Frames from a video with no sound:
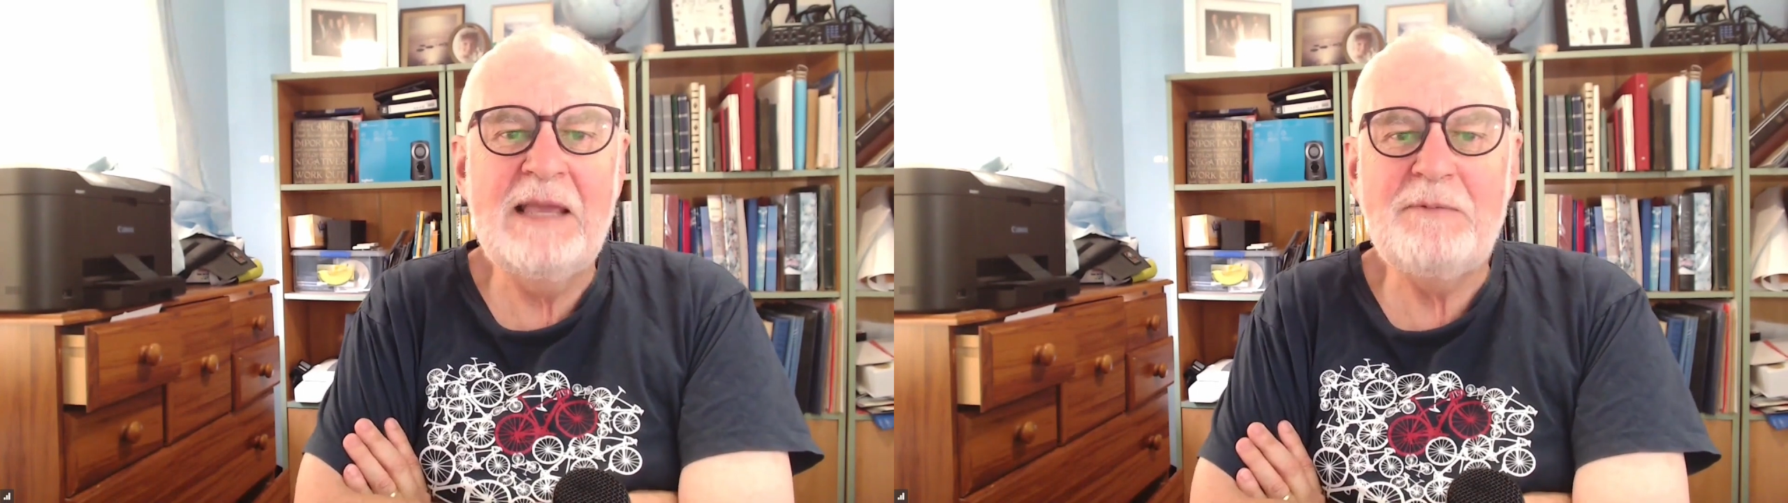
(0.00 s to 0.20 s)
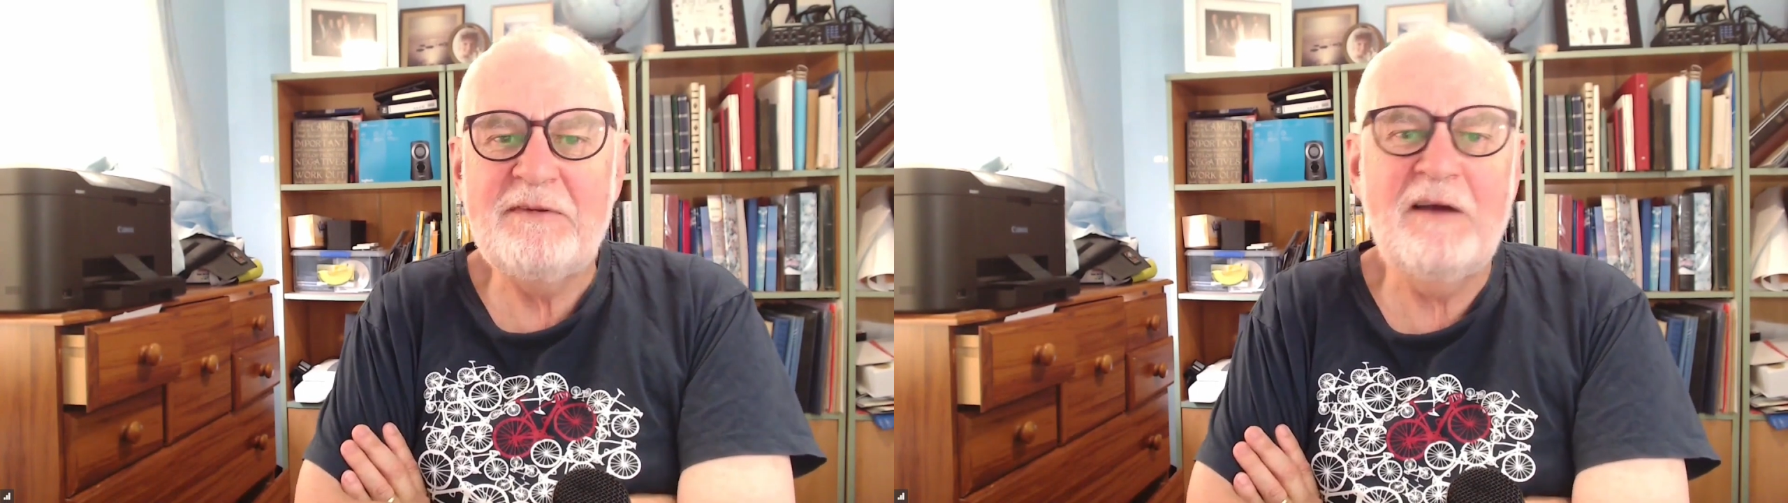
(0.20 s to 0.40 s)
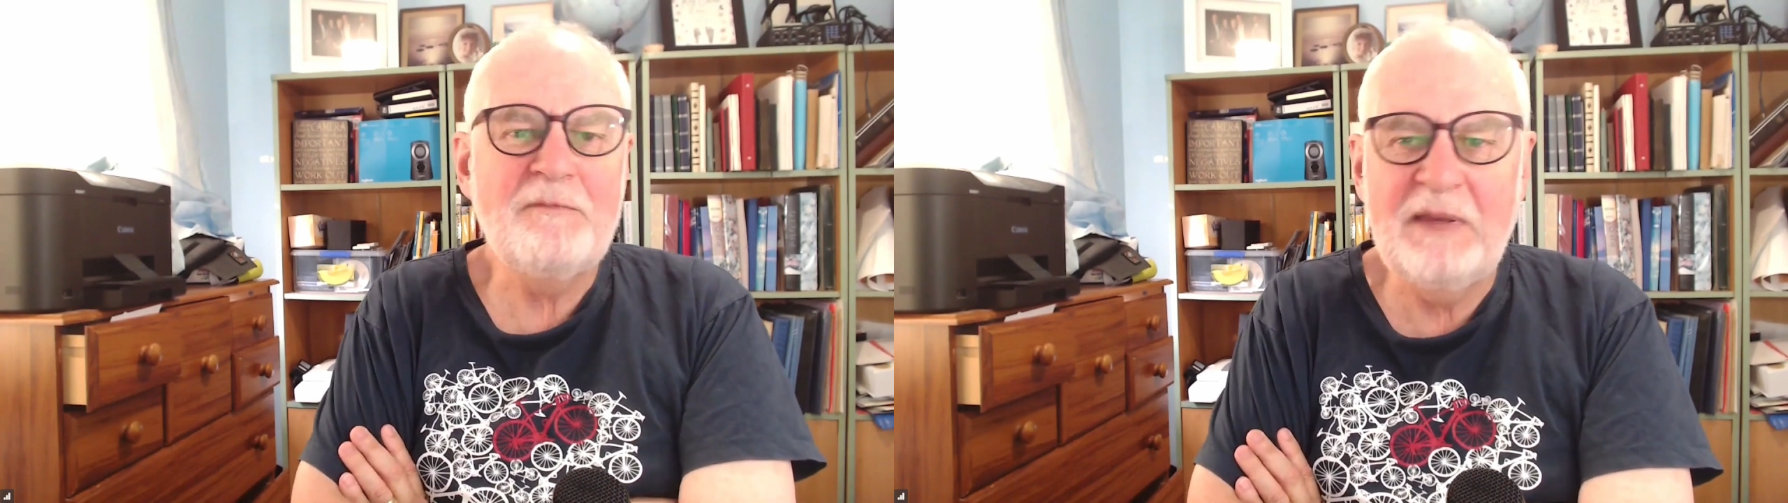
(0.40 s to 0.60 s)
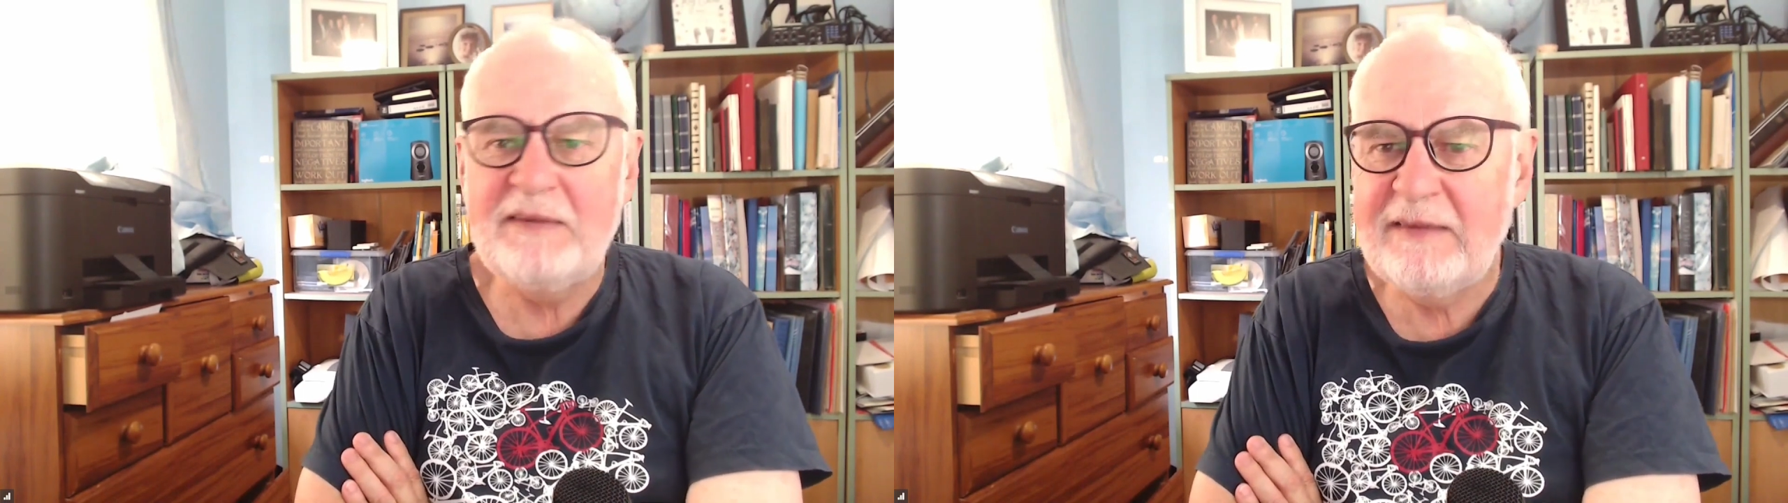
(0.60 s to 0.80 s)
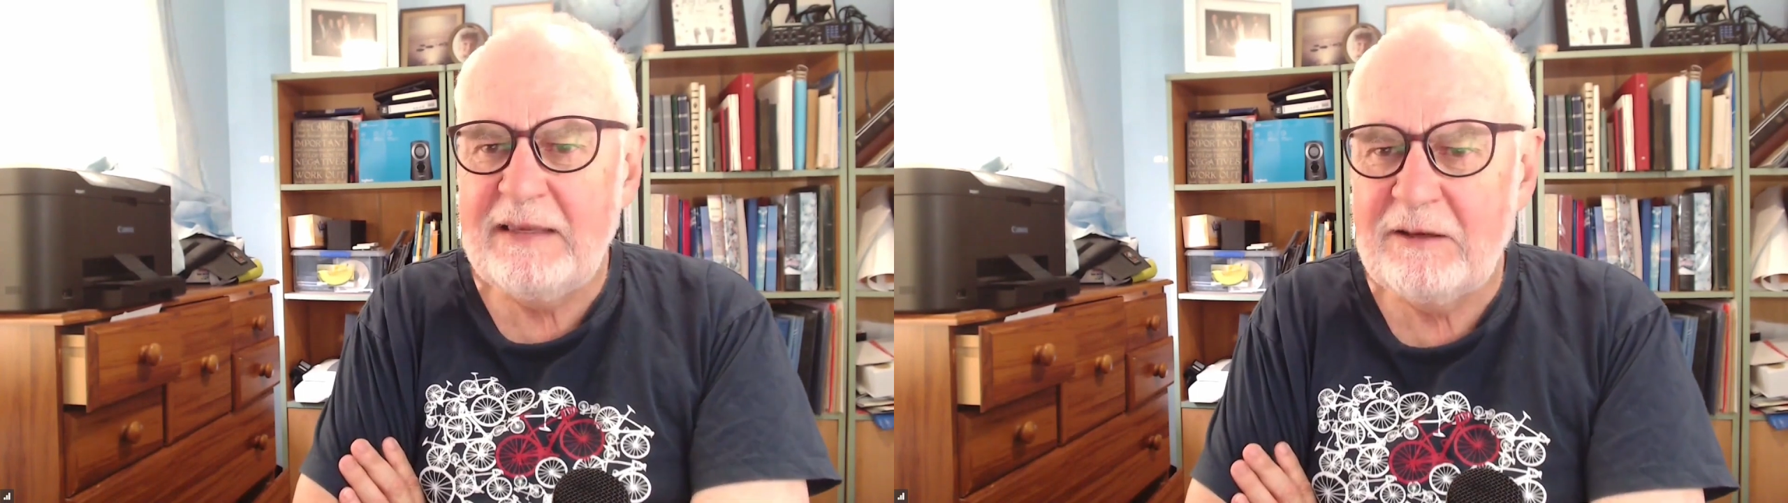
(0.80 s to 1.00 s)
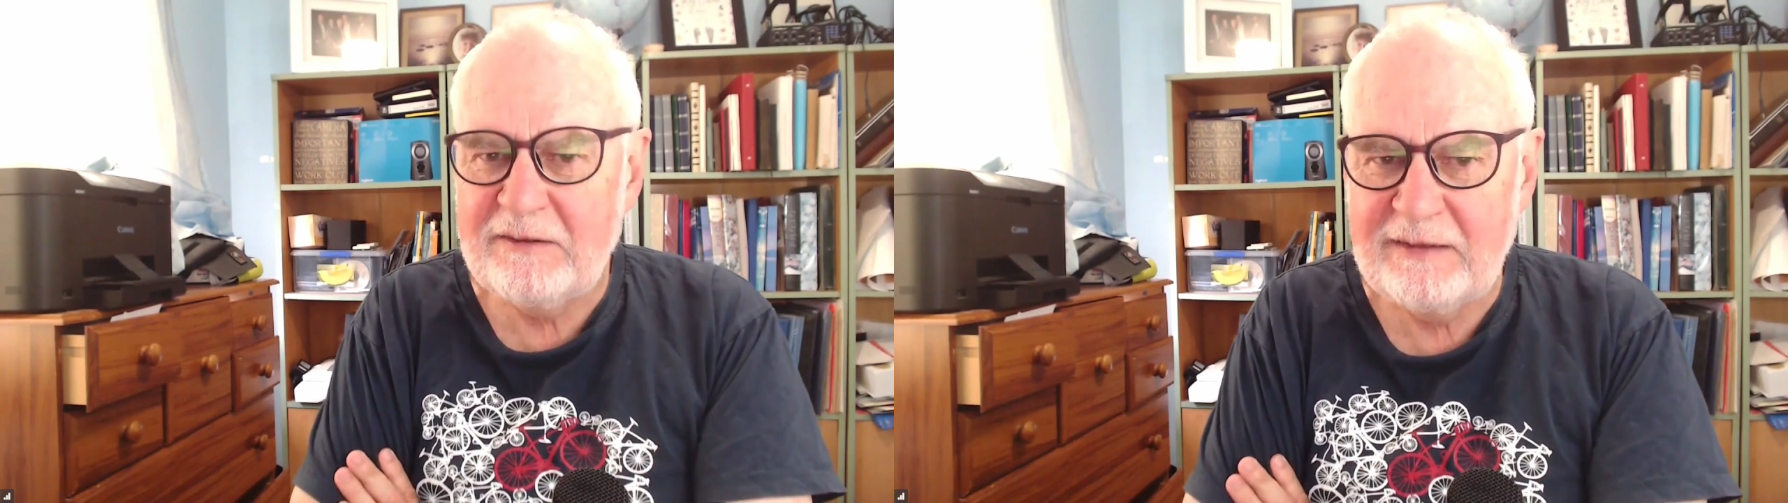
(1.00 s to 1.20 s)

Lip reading: keep yourself busy?